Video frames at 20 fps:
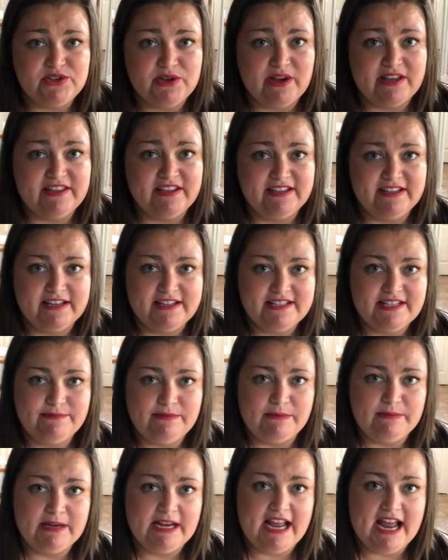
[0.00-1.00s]
So I think next time
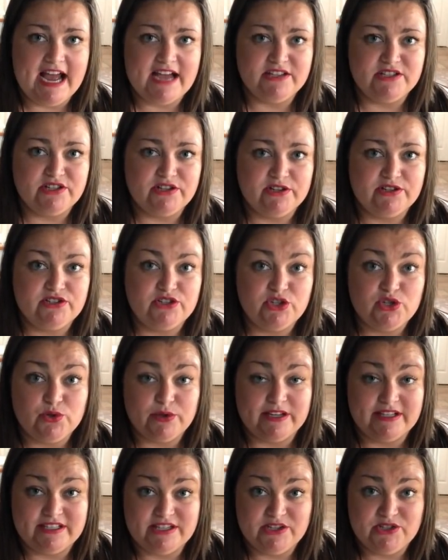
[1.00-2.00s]
I'm going to ask her to
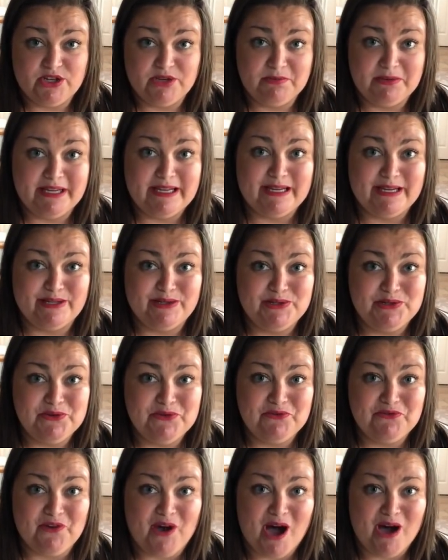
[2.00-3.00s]
transition me into
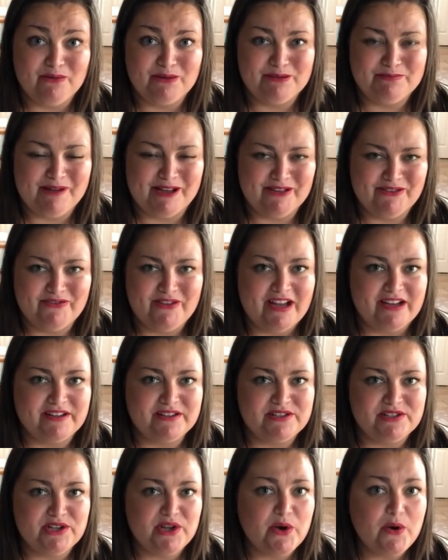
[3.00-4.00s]
fall with my
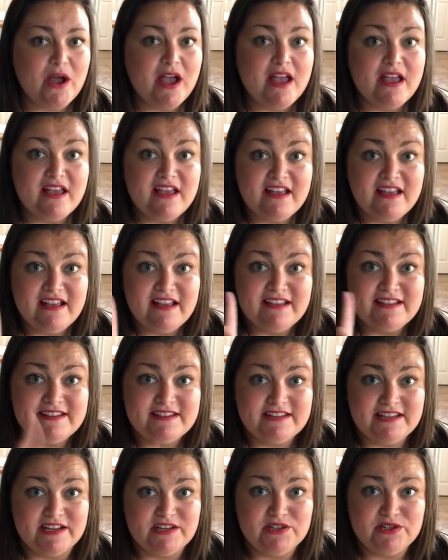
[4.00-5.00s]
fix. So
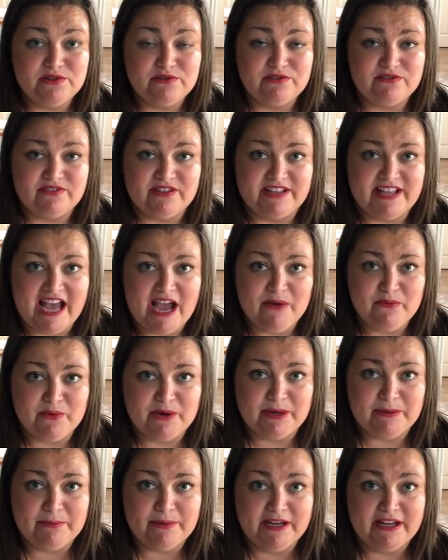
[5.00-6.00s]
stay tuned for that
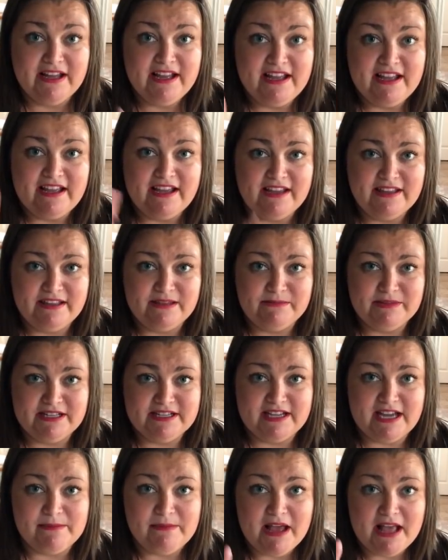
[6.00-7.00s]
one. But in the
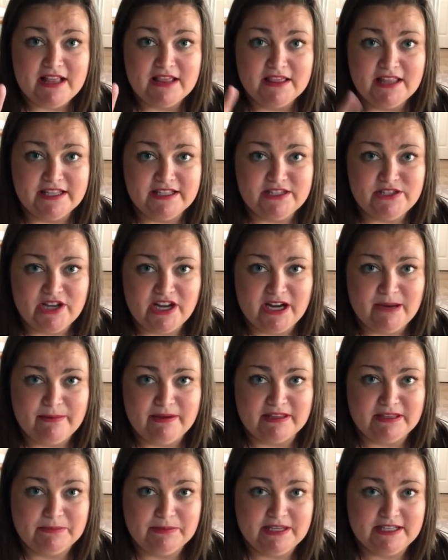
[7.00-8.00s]
meantime, let's talk
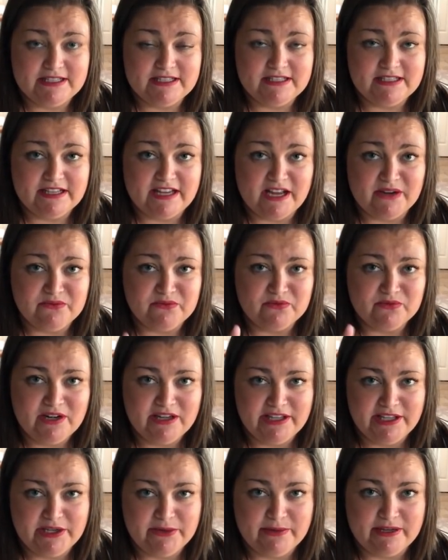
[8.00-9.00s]
about the pieces again
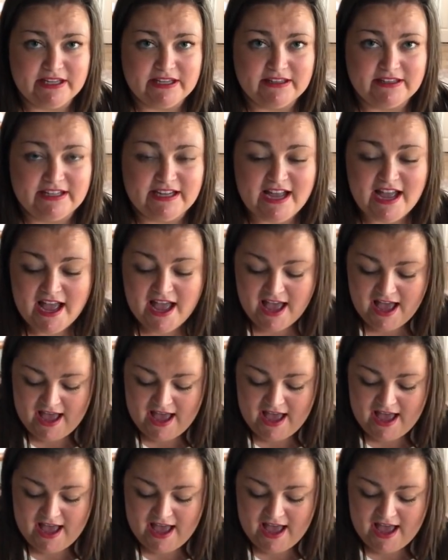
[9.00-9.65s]
really quickly.